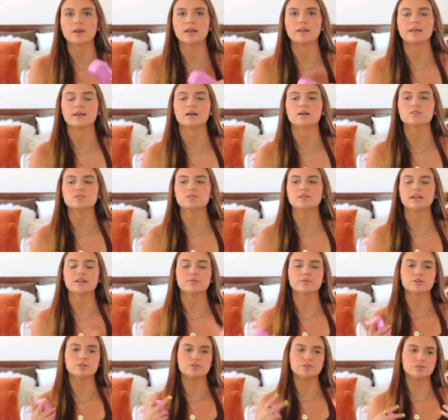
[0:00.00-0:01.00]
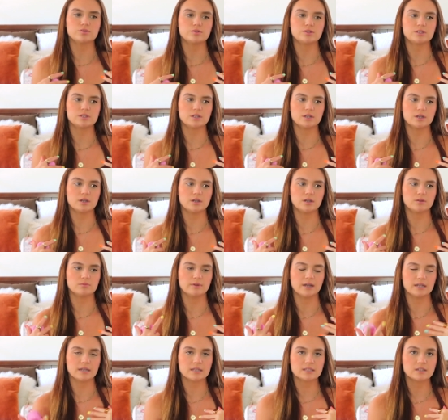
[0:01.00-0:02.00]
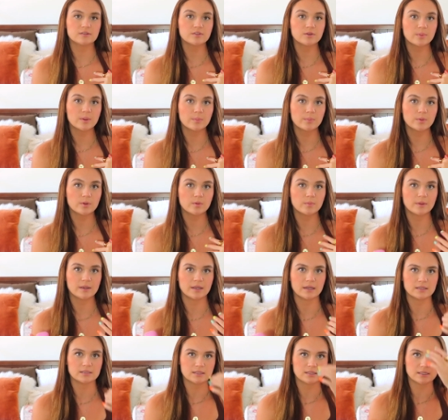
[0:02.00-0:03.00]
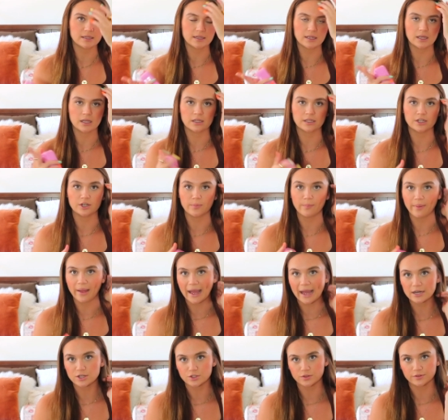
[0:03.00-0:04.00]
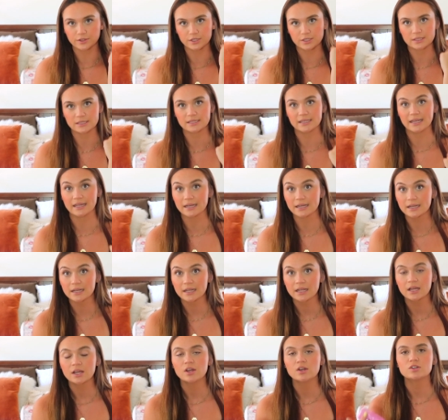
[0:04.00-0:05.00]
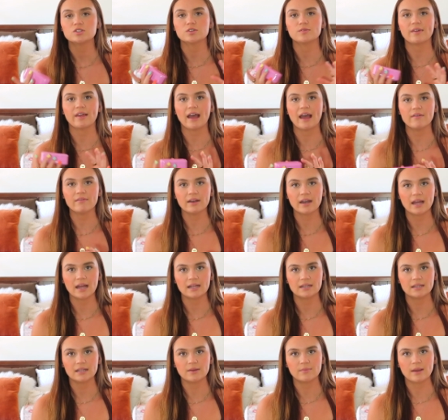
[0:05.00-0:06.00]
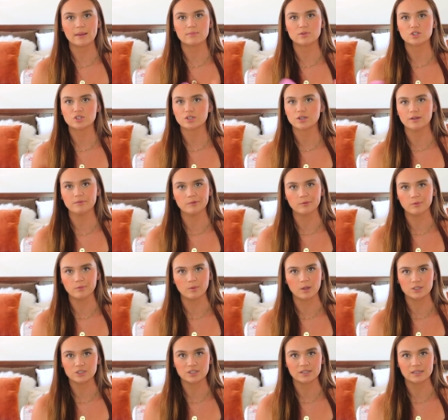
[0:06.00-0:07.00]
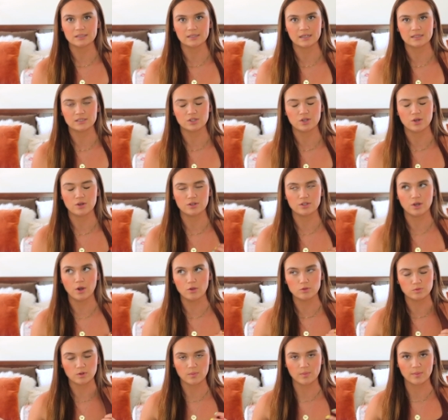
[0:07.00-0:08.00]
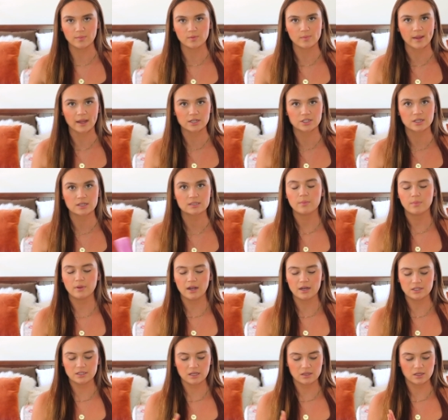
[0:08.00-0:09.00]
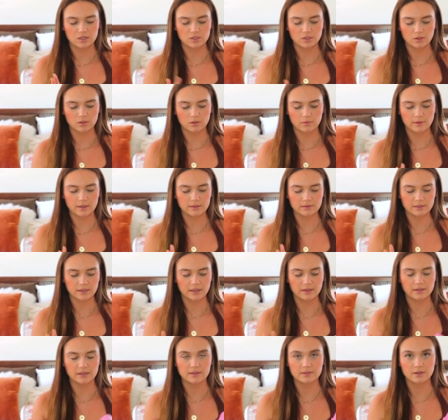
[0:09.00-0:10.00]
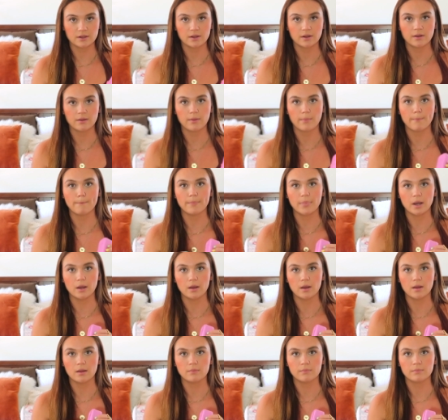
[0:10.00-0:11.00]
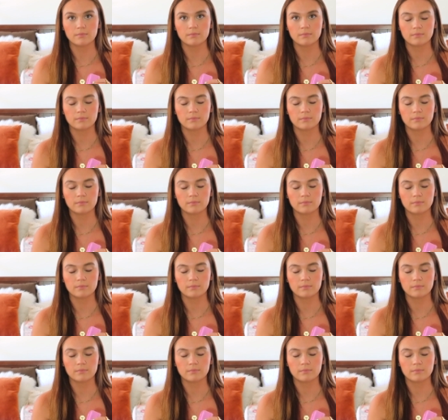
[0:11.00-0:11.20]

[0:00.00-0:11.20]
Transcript: and they also like reduce the redness of your pimple because it's like a clear patch of your skin. So if you haven't had them, I'm sure everyone watching this has knows what a pimple patch is, but I just get the circle ones, and these are bomb